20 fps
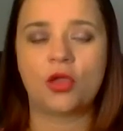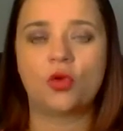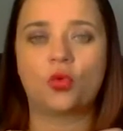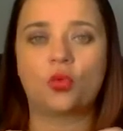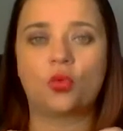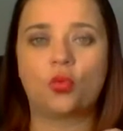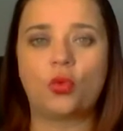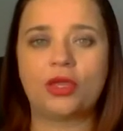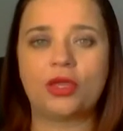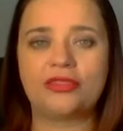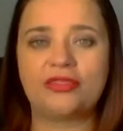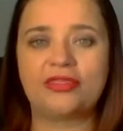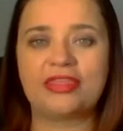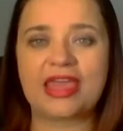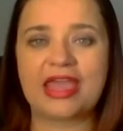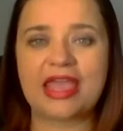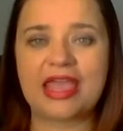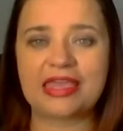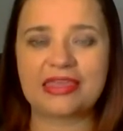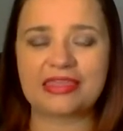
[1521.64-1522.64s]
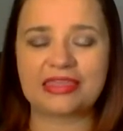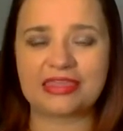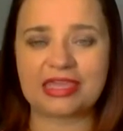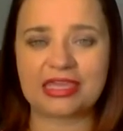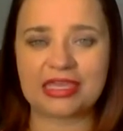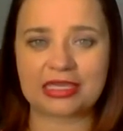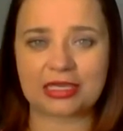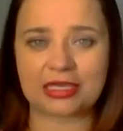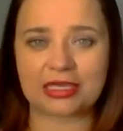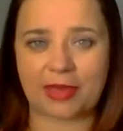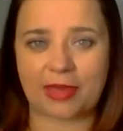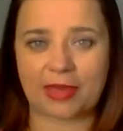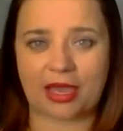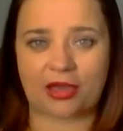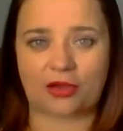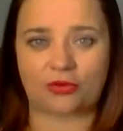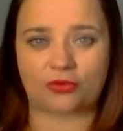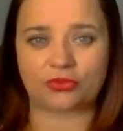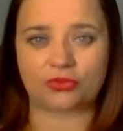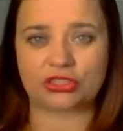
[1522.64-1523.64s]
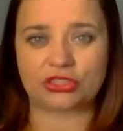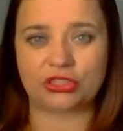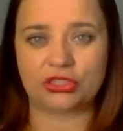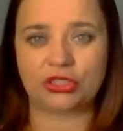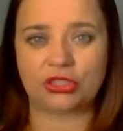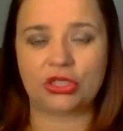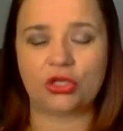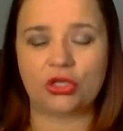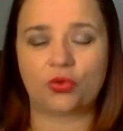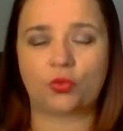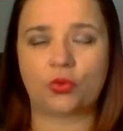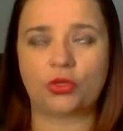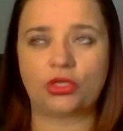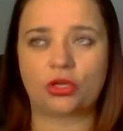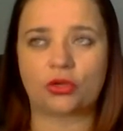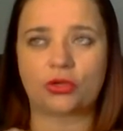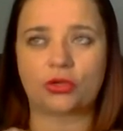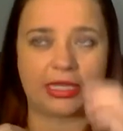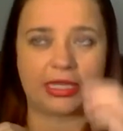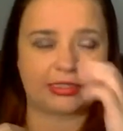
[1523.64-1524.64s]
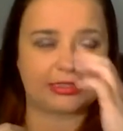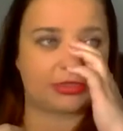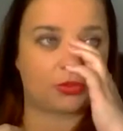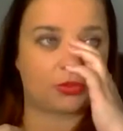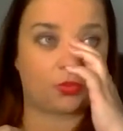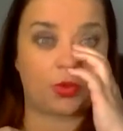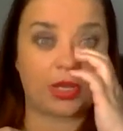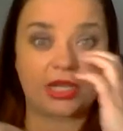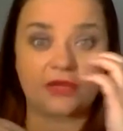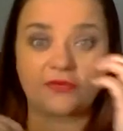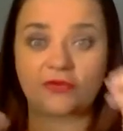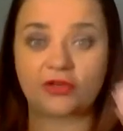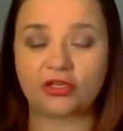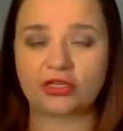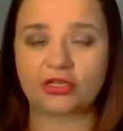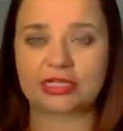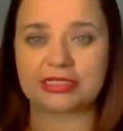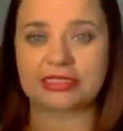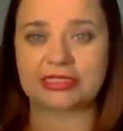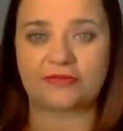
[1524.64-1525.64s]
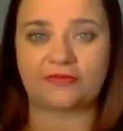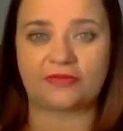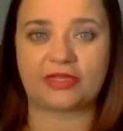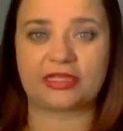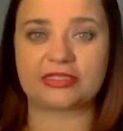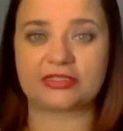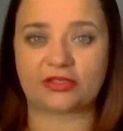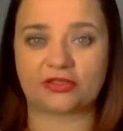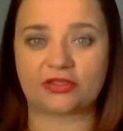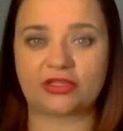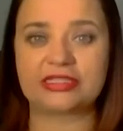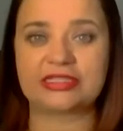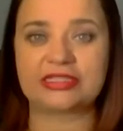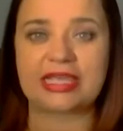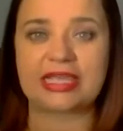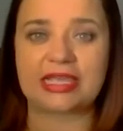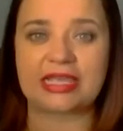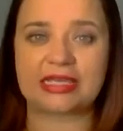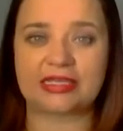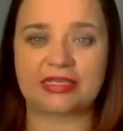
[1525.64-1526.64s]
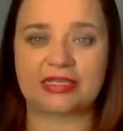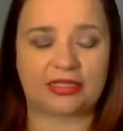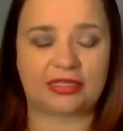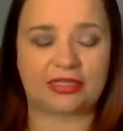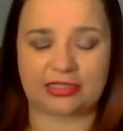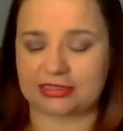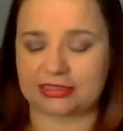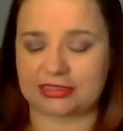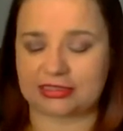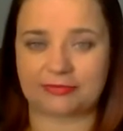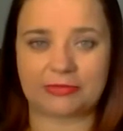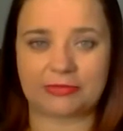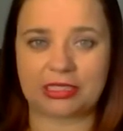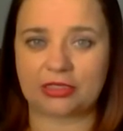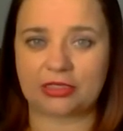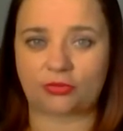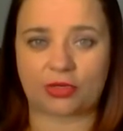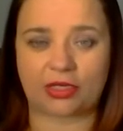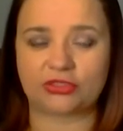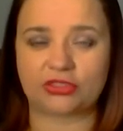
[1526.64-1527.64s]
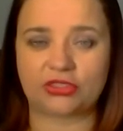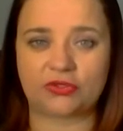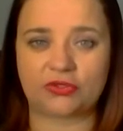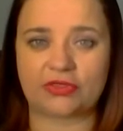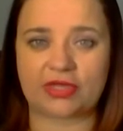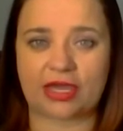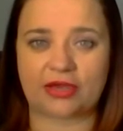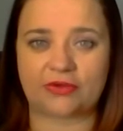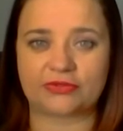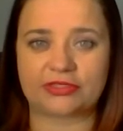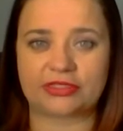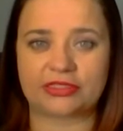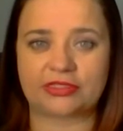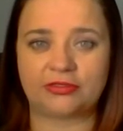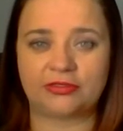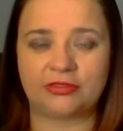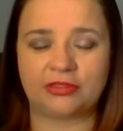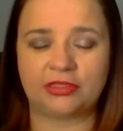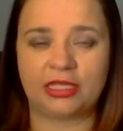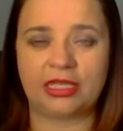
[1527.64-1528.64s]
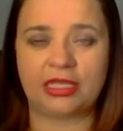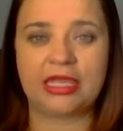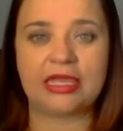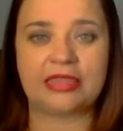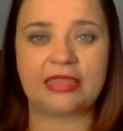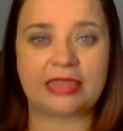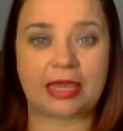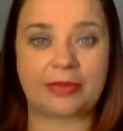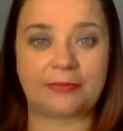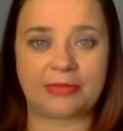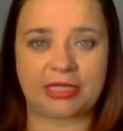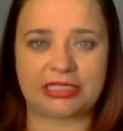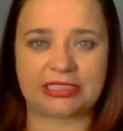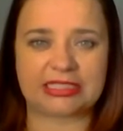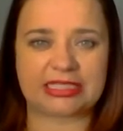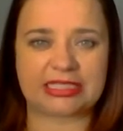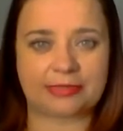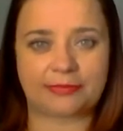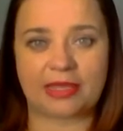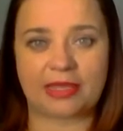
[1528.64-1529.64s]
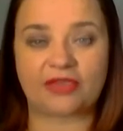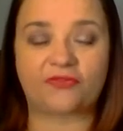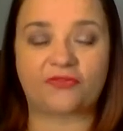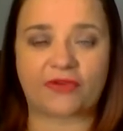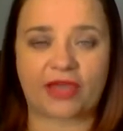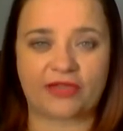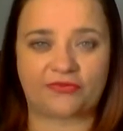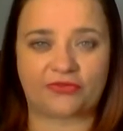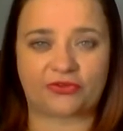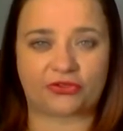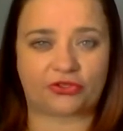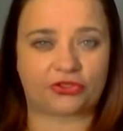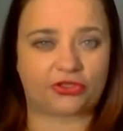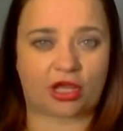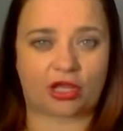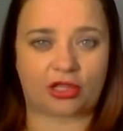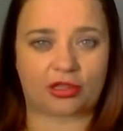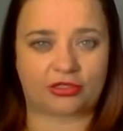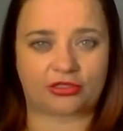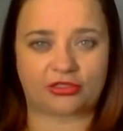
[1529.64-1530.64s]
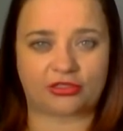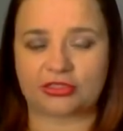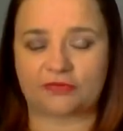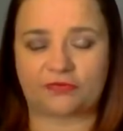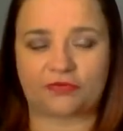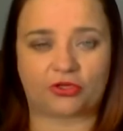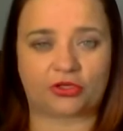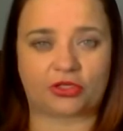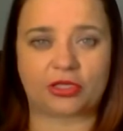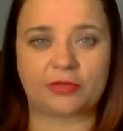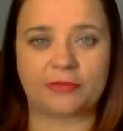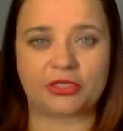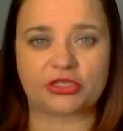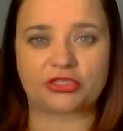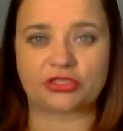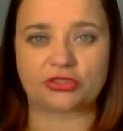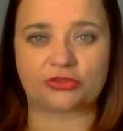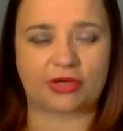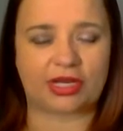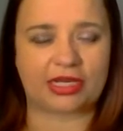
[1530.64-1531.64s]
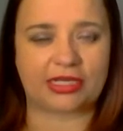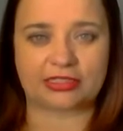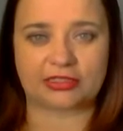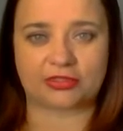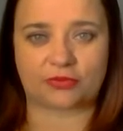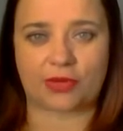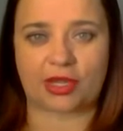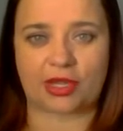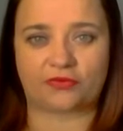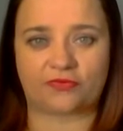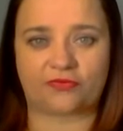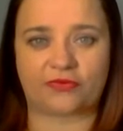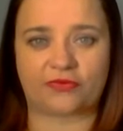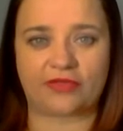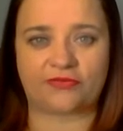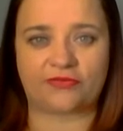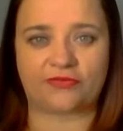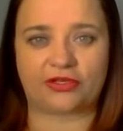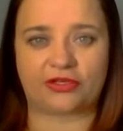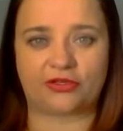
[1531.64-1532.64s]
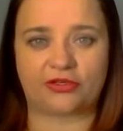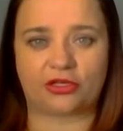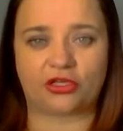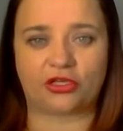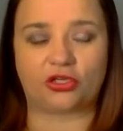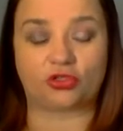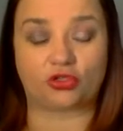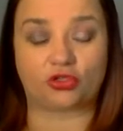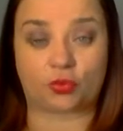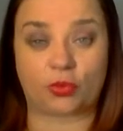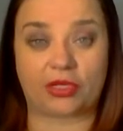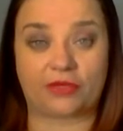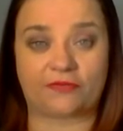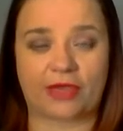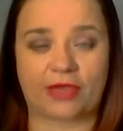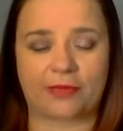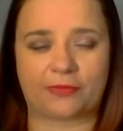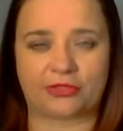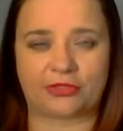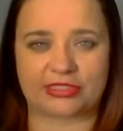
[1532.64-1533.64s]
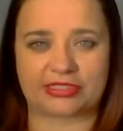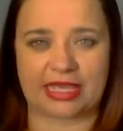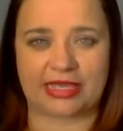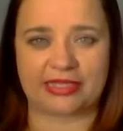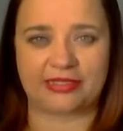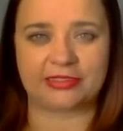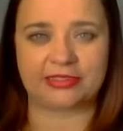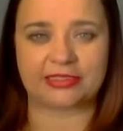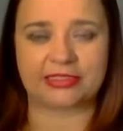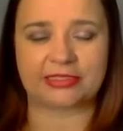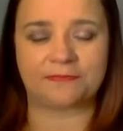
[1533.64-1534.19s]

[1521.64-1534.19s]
When they think about, okay, so whatever your next level is, so let's say it's something around 2,000, that means they'd make $500 if your commission rate is around 25%.